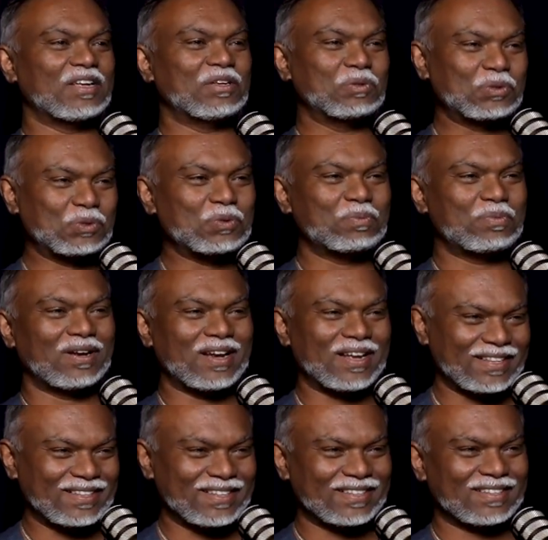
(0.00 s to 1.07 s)
used to be like
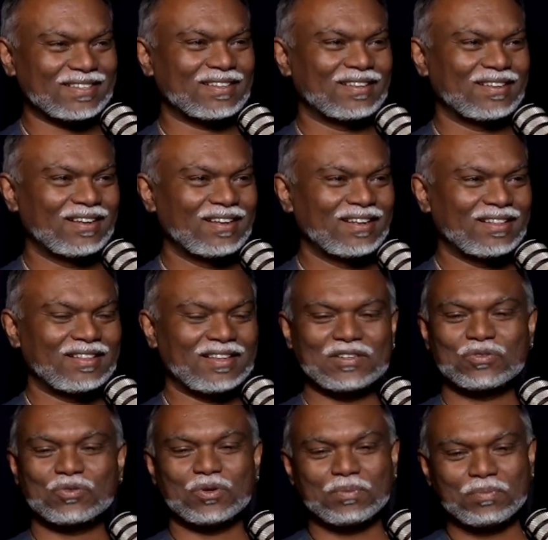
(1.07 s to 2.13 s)
this. There
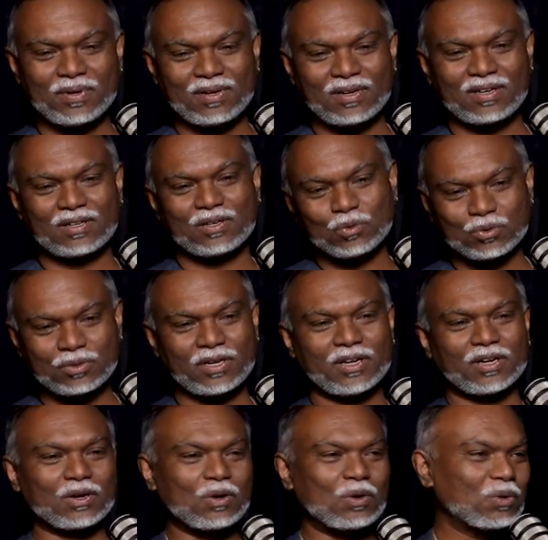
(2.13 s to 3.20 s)
should be a 2 3
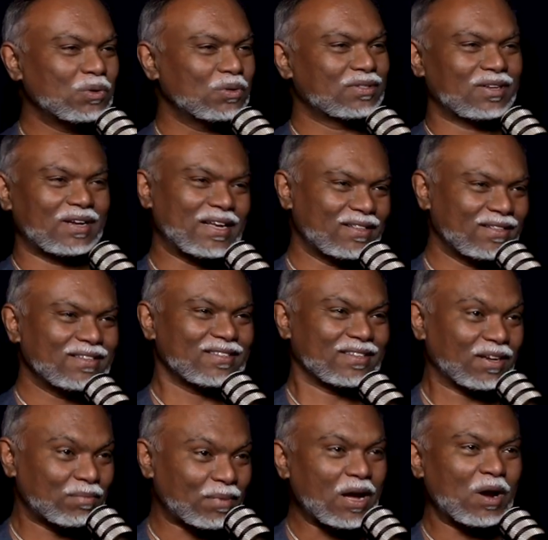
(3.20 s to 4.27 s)
clothes like this
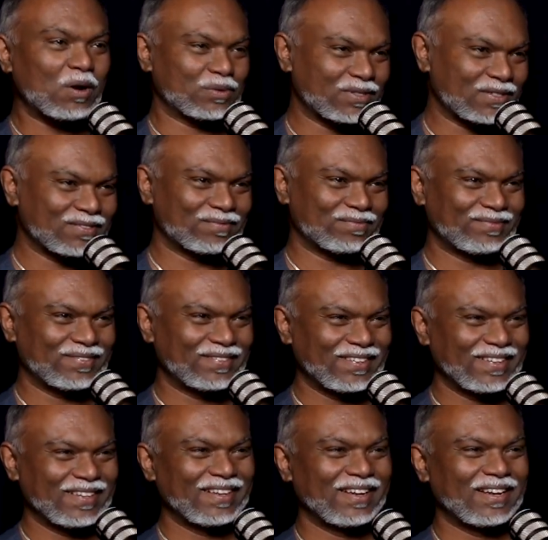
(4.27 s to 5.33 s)
in my house.
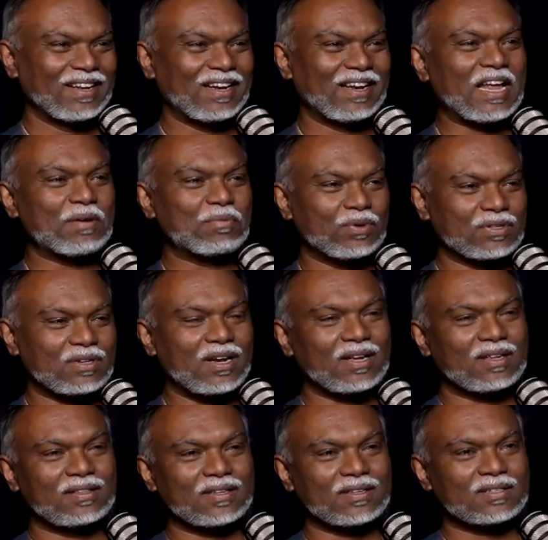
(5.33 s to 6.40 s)
Life was
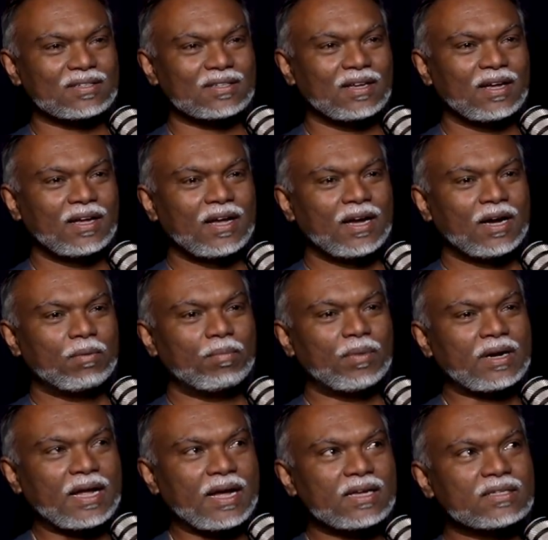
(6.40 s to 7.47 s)
like this. But
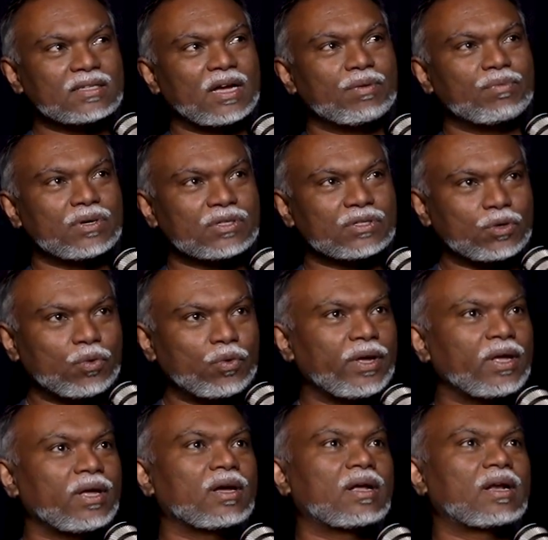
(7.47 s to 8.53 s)
as I was
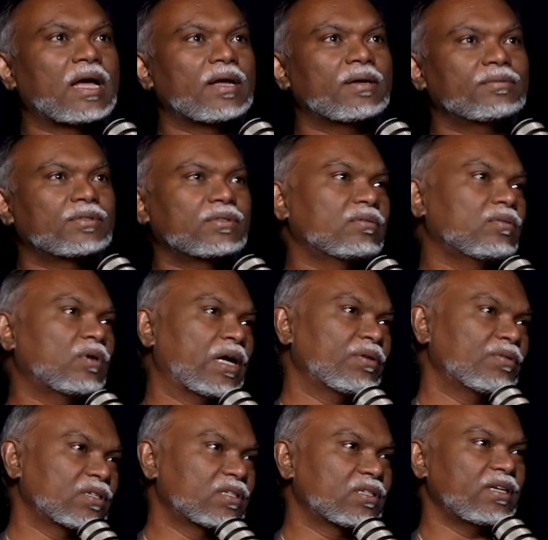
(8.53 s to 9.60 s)
going and I
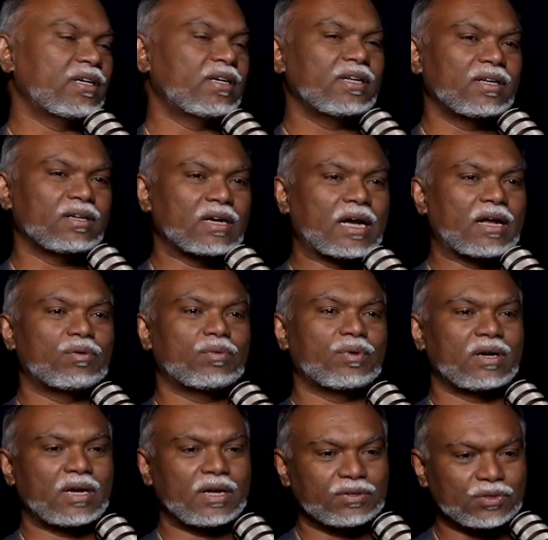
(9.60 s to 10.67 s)
was reading and
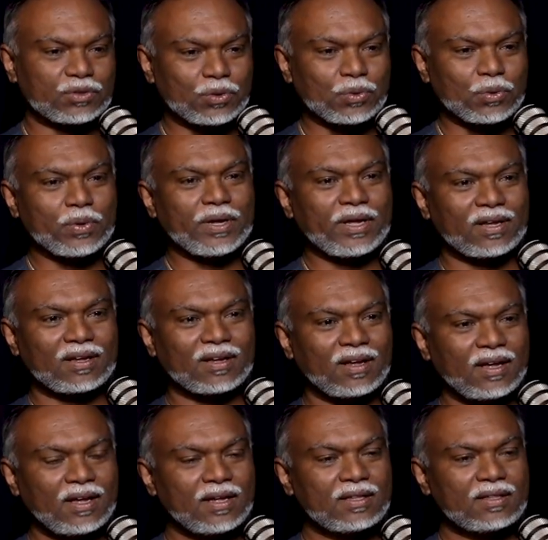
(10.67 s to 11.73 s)
when I was growing,
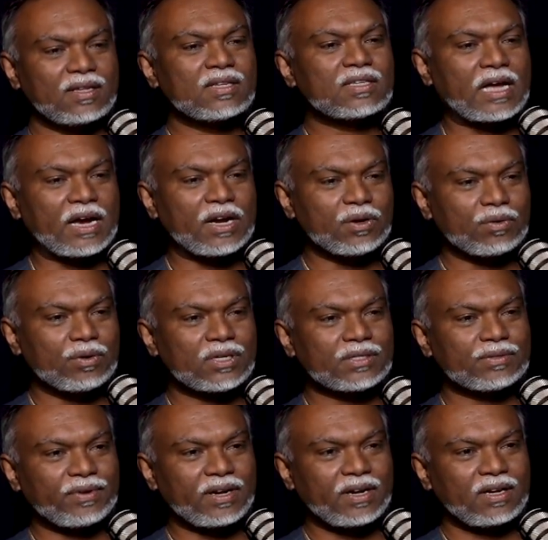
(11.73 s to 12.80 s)
this idea was
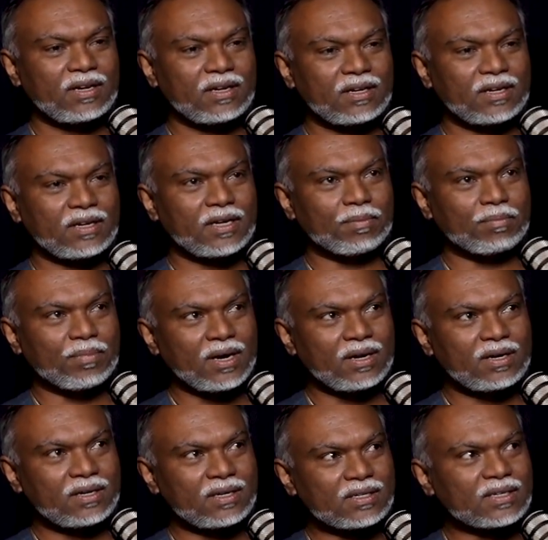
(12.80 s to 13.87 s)
very
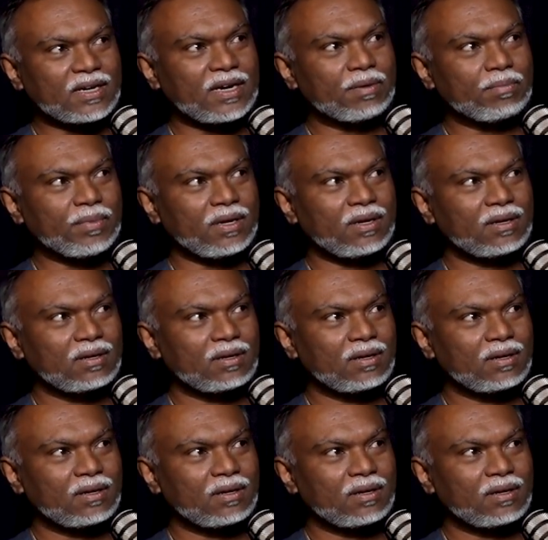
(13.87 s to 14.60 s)
embedded inside me,